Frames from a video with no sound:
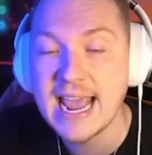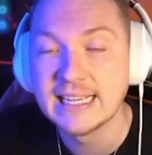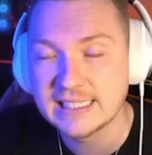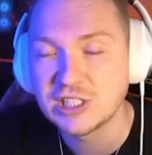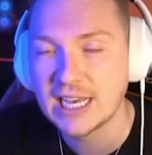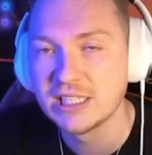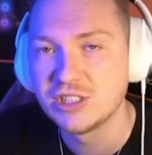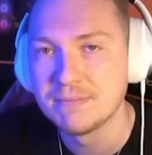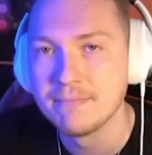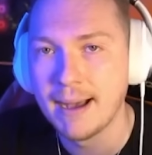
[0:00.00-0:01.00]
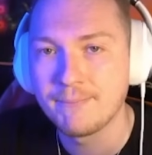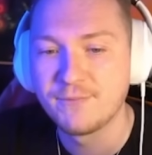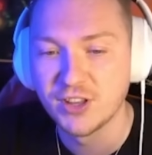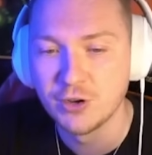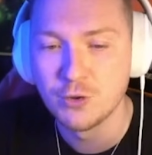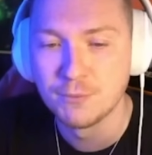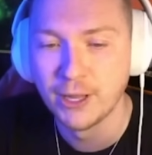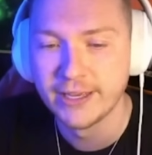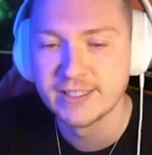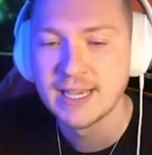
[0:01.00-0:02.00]
It is a challenging map for the new
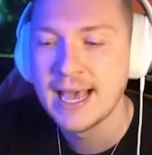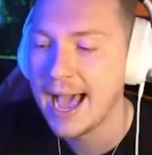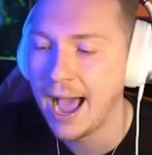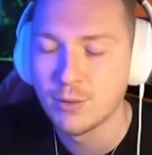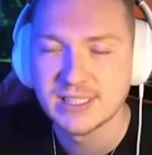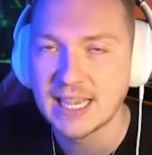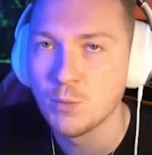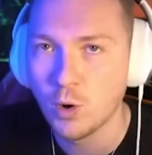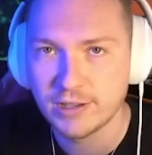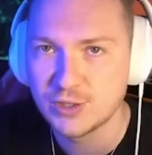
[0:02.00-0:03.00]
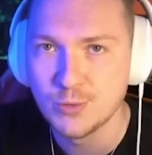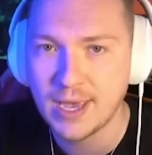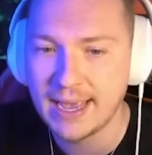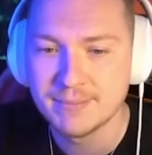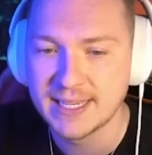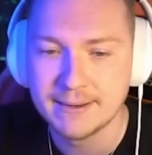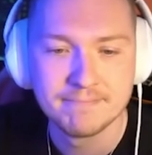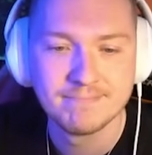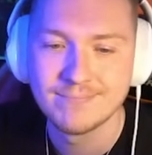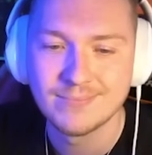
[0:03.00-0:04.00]
players. I would say 1 or 2 games
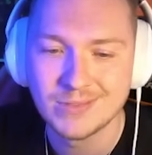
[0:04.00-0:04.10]
in,